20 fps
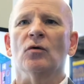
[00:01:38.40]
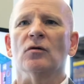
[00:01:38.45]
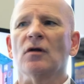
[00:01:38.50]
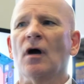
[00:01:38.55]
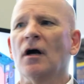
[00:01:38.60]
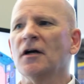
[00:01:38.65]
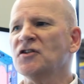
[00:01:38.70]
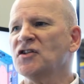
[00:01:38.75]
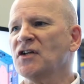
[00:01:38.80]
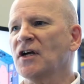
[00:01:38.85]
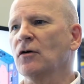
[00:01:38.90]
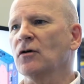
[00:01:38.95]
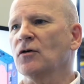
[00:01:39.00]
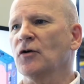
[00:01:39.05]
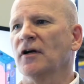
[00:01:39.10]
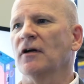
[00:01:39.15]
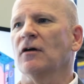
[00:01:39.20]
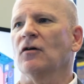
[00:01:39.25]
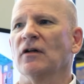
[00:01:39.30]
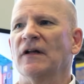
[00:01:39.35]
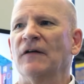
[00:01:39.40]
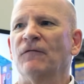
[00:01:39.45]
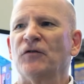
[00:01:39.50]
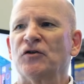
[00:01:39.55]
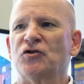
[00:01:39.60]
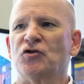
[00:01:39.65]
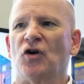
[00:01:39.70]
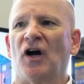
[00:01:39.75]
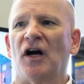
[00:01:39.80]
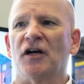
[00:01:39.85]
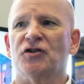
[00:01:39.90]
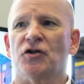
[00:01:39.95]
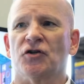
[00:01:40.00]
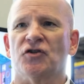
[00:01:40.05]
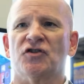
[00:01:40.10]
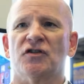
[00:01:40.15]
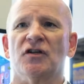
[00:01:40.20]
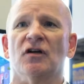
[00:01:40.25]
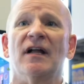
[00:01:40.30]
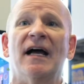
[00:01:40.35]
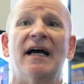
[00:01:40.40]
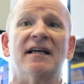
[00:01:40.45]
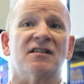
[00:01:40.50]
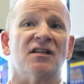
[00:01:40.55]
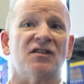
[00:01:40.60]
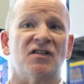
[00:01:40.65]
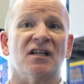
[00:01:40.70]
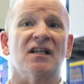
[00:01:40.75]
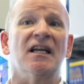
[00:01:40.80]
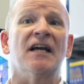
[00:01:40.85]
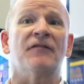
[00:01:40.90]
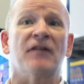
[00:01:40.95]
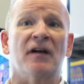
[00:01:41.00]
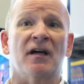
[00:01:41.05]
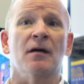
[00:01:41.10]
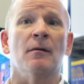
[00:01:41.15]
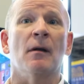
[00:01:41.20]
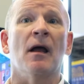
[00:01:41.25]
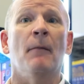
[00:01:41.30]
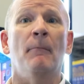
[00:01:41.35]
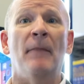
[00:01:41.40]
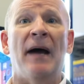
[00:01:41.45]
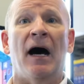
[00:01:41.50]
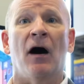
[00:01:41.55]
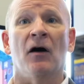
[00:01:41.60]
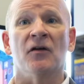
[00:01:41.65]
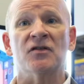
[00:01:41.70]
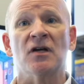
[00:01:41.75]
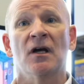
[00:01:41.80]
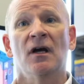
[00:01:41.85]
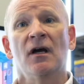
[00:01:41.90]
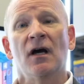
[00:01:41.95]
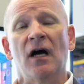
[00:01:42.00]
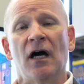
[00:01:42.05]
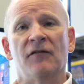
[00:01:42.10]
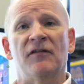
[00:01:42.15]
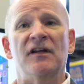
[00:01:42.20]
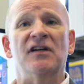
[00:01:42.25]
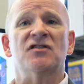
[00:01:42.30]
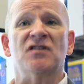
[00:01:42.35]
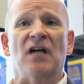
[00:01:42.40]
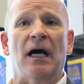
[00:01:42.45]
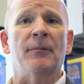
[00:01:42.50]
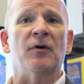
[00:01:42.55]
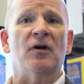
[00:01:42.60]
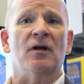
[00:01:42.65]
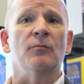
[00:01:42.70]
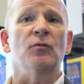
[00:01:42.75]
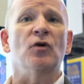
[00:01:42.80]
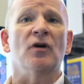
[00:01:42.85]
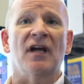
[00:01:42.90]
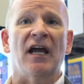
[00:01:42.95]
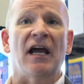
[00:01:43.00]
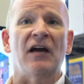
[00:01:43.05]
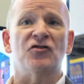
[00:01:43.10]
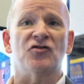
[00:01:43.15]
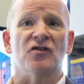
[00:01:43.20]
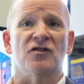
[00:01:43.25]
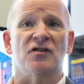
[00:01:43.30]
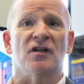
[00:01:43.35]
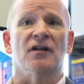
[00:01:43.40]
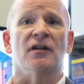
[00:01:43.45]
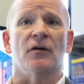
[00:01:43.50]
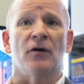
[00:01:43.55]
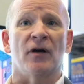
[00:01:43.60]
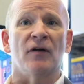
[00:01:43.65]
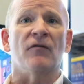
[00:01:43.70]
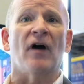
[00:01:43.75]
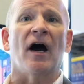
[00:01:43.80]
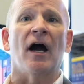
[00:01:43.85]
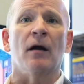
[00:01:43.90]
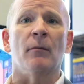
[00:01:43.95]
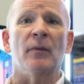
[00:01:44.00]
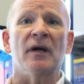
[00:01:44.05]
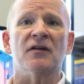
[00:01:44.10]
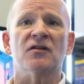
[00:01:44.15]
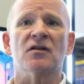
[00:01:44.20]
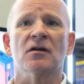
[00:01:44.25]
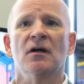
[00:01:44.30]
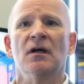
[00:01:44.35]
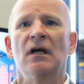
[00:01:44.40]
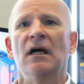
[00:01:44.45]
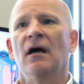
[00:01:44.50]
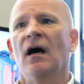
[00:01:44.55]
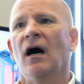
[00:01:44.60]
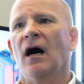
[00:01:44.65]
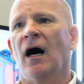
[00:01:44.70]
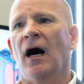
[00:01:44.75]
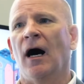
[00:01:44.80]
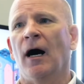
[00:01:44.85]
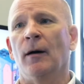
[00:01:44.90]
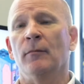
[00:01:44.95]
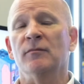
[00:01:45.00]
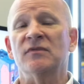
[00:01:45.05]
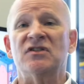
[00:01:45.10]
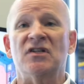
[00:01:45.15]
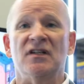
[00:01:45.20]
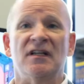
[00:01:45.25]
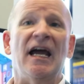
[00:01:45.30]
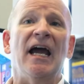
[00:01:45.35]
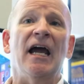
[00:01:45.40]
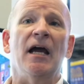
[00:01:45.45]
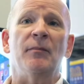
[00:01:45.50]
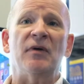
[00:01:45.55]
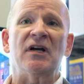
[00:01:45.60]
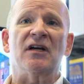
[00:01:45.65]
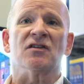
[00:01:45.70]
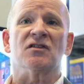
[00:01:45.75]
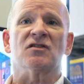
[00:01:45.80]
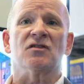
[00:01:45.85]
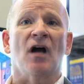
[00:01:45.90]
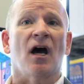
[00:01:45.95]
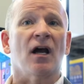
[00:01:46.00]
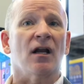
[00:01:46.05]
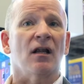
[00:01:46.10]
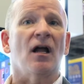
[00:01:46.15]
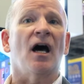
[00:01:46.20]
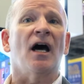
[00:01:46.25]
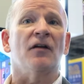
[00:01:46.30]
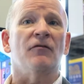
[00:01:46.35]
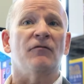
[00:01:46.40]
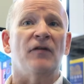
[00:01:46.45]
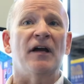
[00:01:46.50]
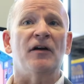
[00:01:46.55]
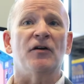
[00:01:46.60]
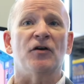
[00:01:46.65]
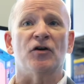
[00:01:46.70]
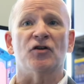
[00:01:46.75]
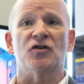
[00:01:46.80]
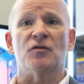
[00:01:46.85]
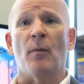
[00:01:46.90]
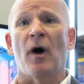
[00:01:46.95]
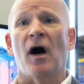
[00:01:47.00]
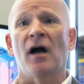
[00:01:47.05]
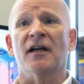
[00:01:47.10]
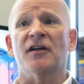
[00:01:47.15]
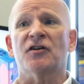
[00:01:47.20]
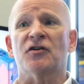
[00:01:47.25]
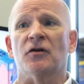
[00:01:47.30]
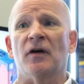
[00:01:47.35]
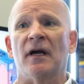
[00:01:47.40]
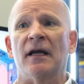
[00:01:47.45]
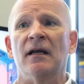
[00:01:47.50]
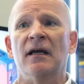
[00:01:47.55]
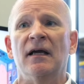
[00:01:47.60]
large-scale critical infrastructure still has a significant amount of these type of communications in their environment. Today, because not a lot of vendors monitor it,